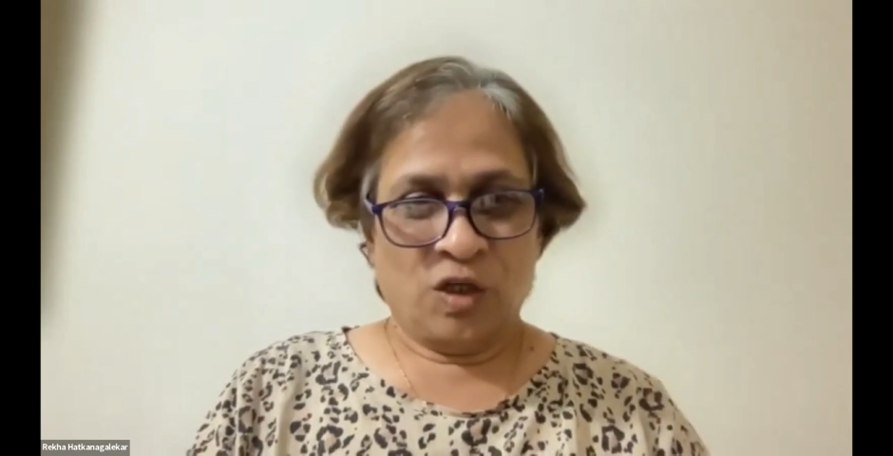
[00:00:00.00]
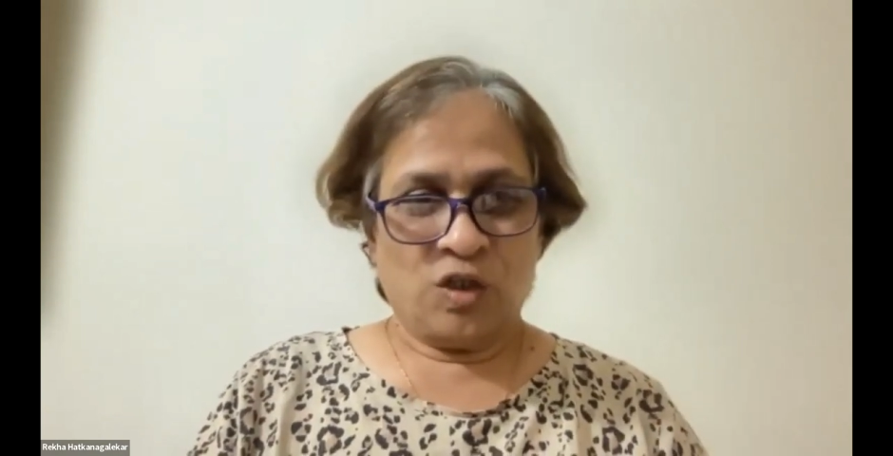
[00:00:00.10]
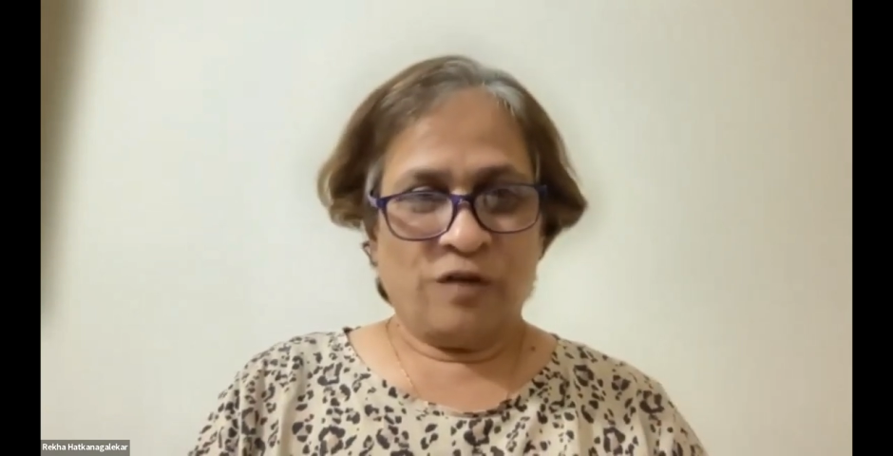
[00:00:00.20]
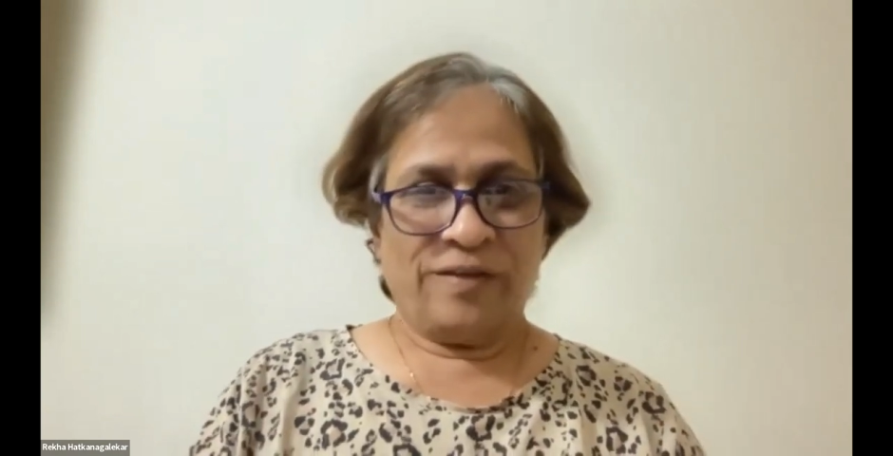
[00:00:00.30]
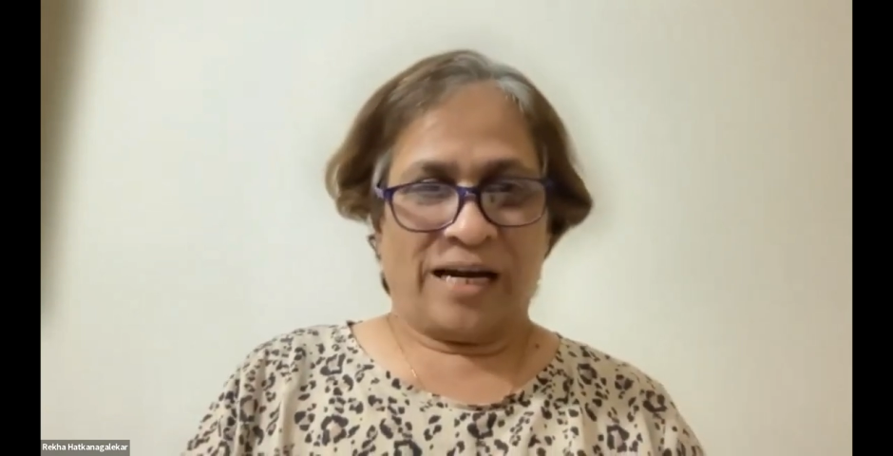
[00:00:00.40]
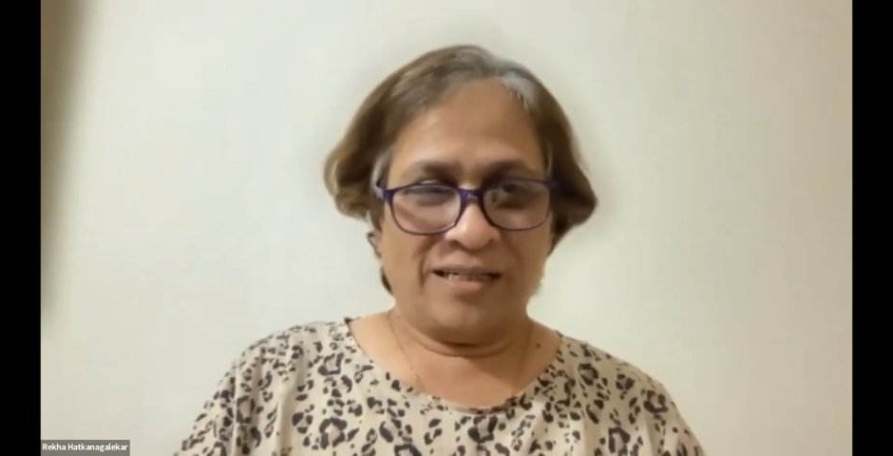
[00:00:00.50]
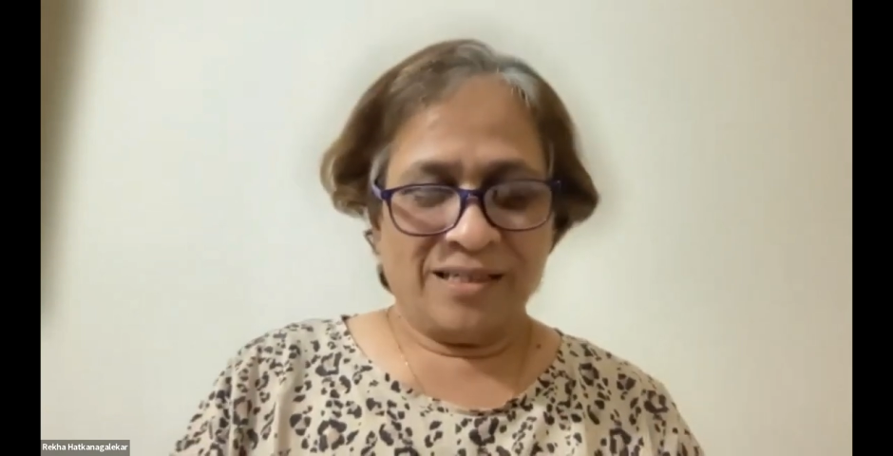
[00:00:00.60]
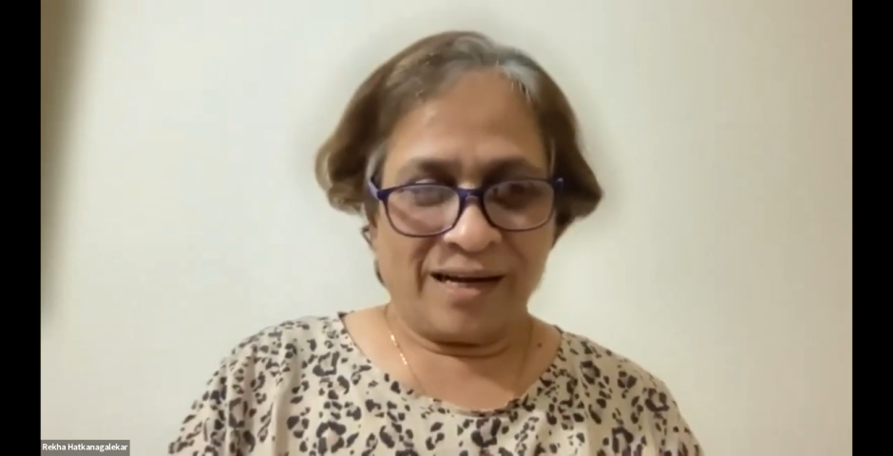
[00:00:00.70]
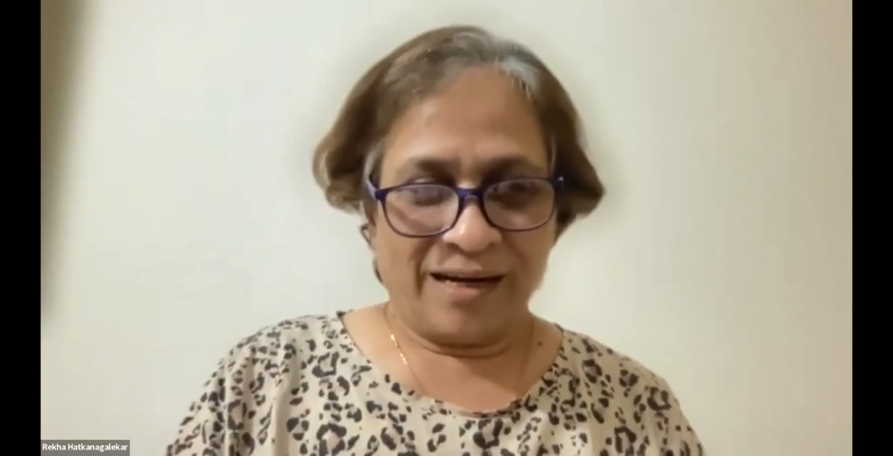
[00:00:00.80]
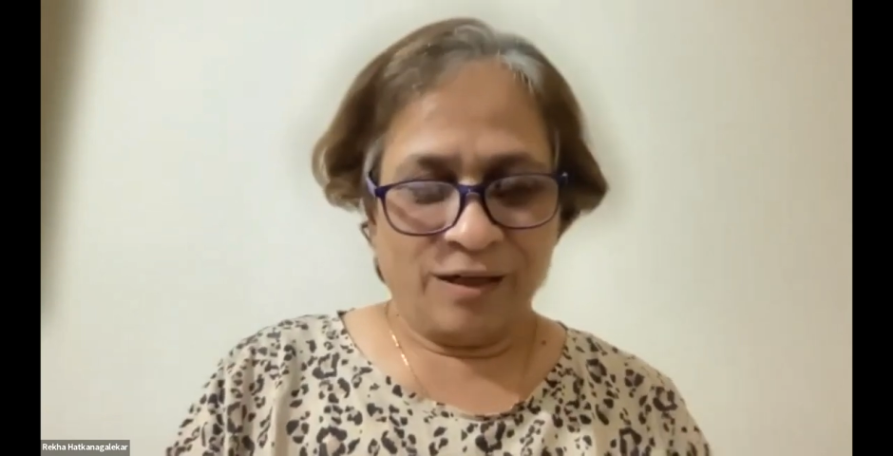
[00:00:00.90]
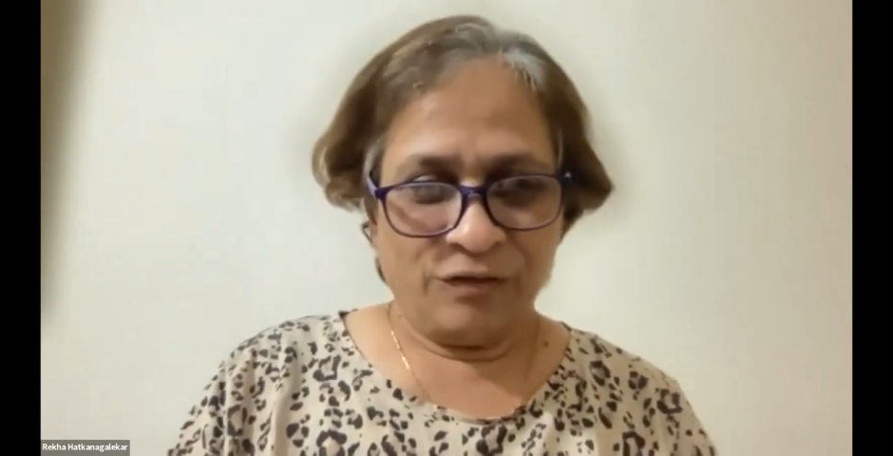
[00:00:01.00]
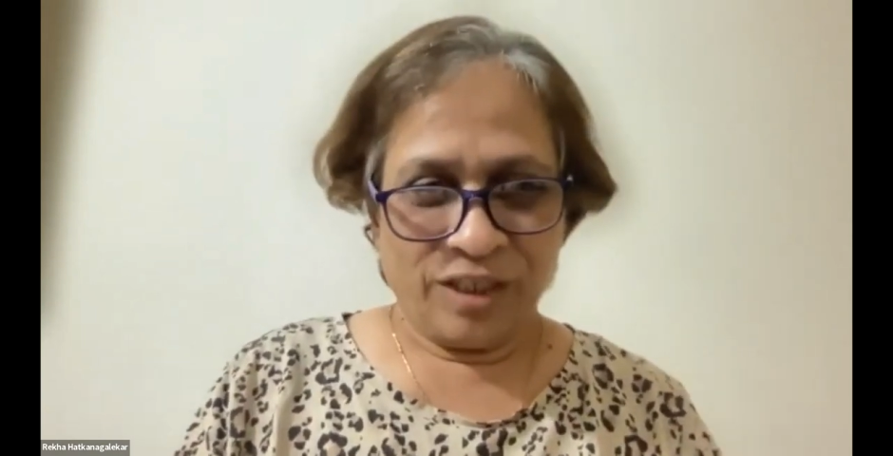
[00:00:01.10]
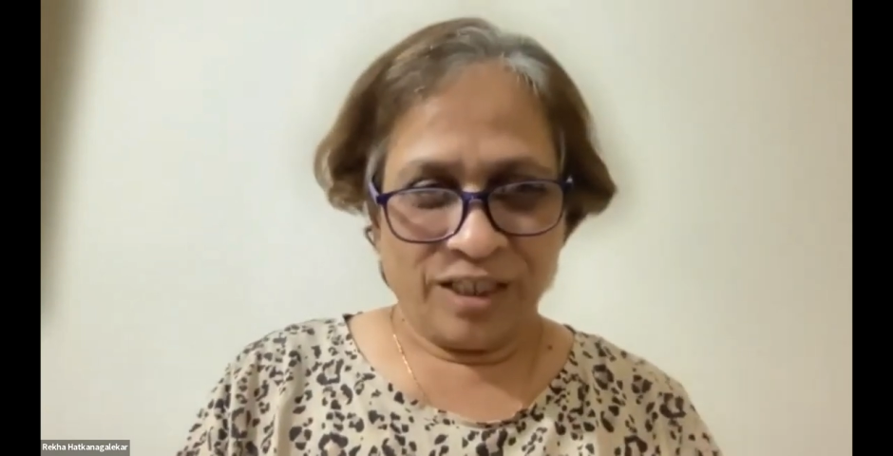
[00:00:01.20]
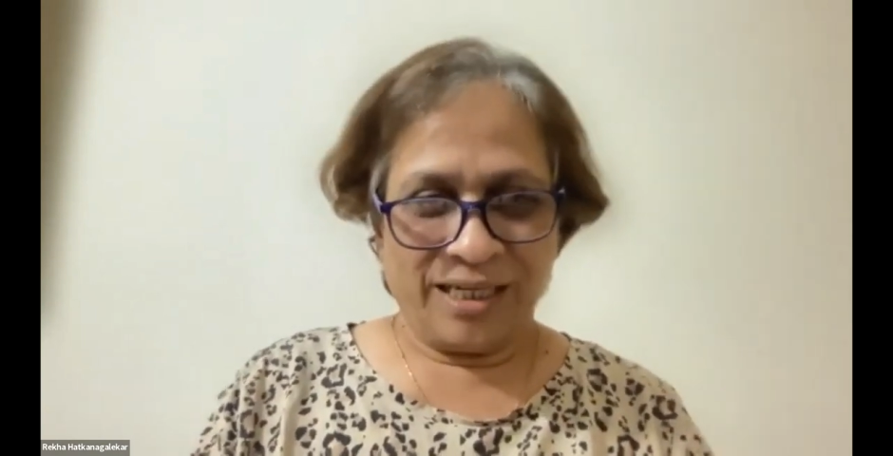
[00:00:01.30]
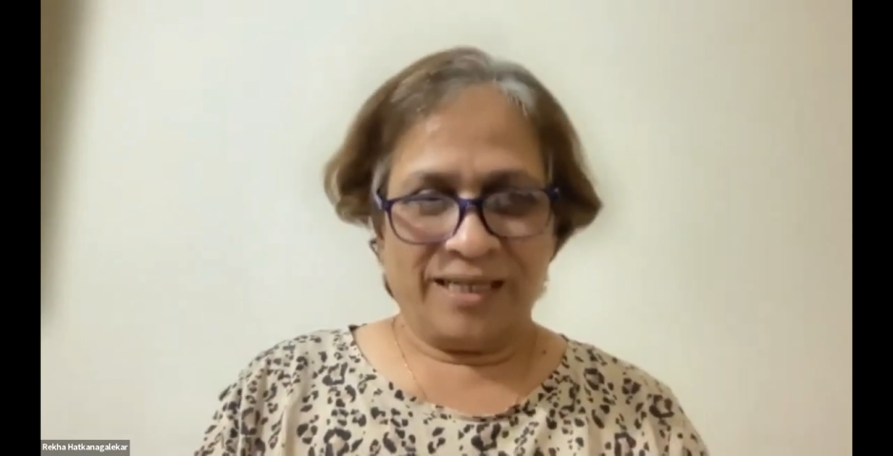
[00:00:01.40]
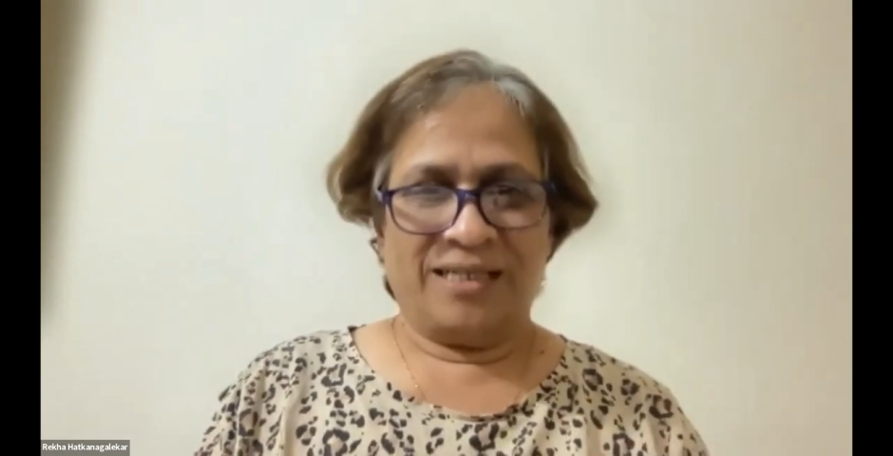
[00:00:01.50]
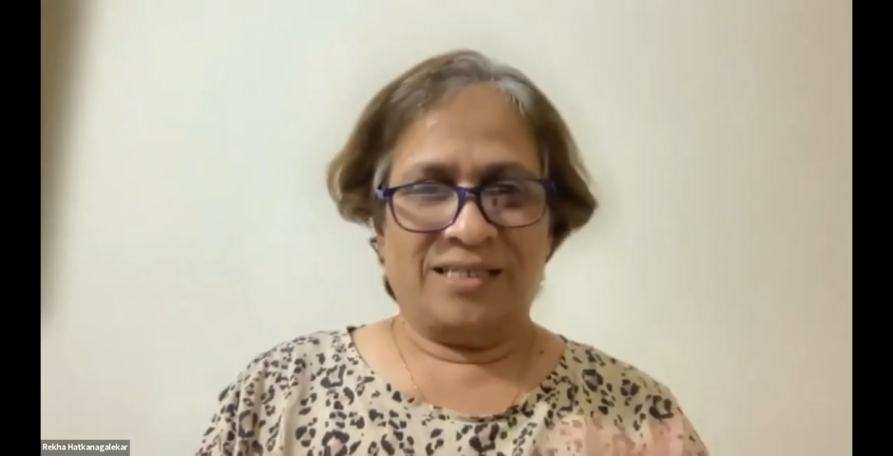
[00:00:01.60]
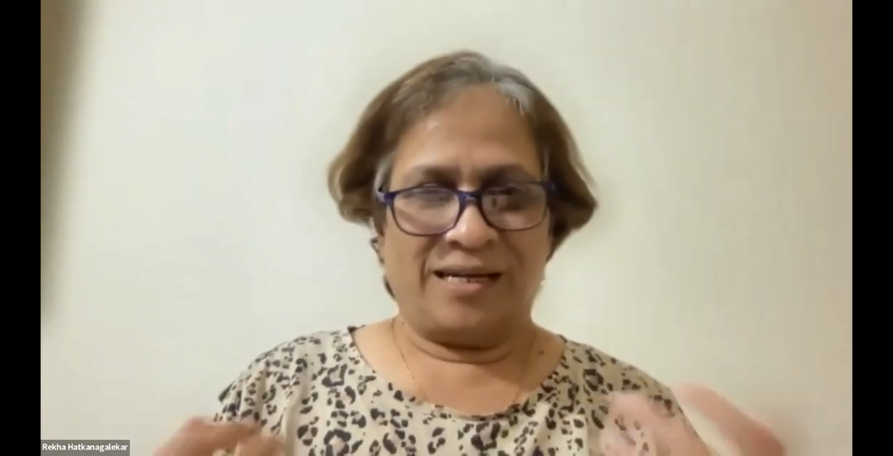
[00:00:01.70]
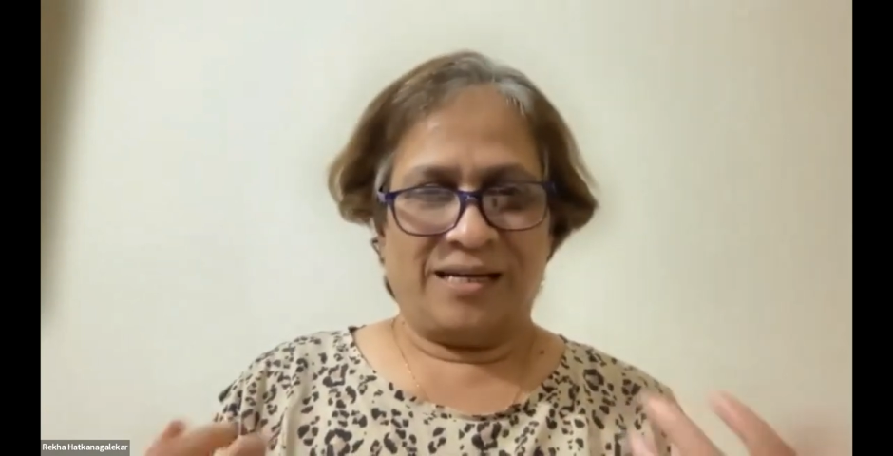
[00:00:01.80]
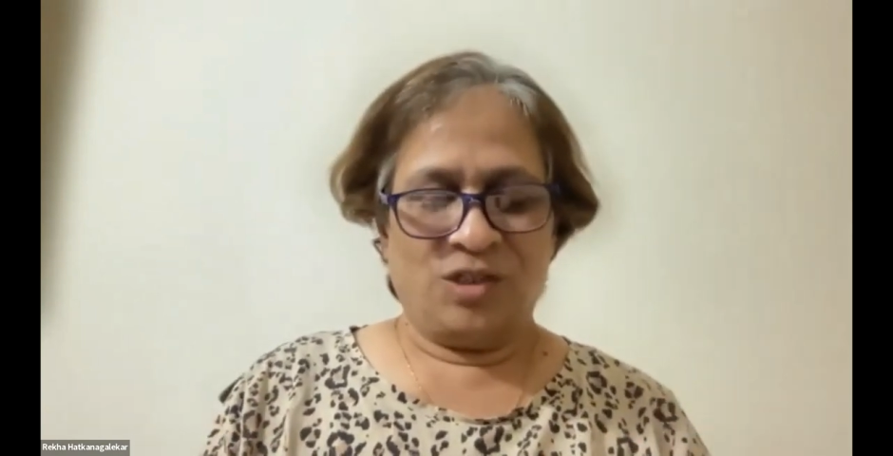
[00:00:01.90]
So if that is the kind of thing that
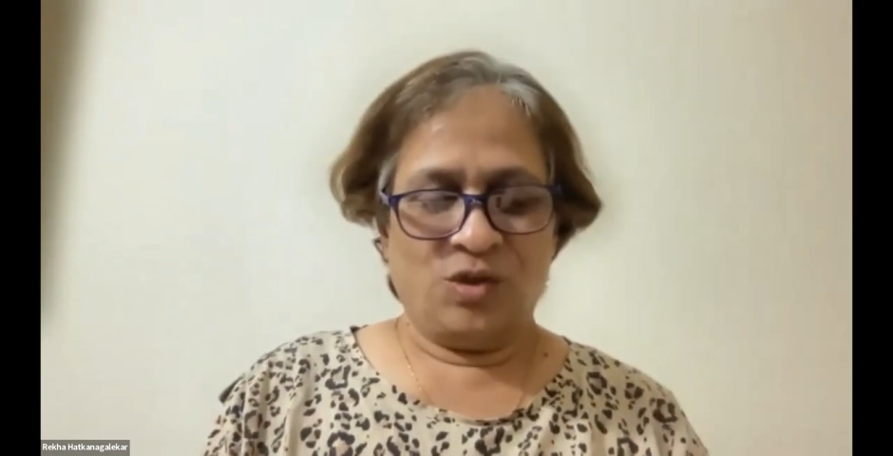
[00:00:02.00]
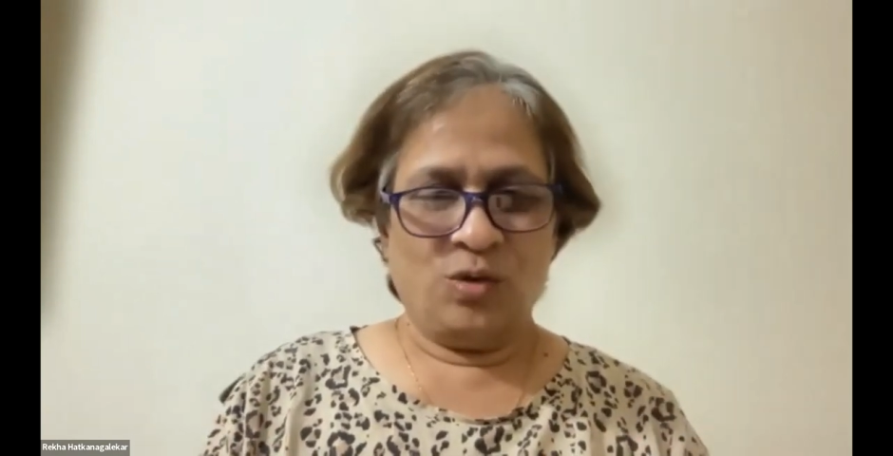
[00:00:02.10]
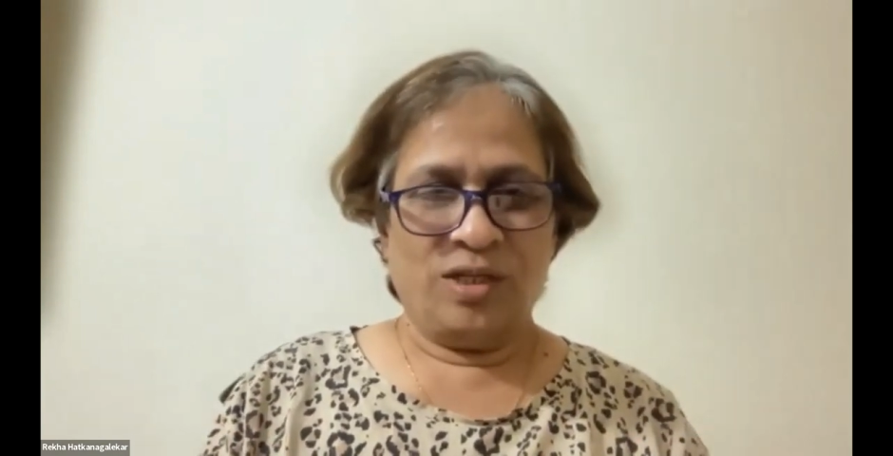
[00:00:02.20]
excites you,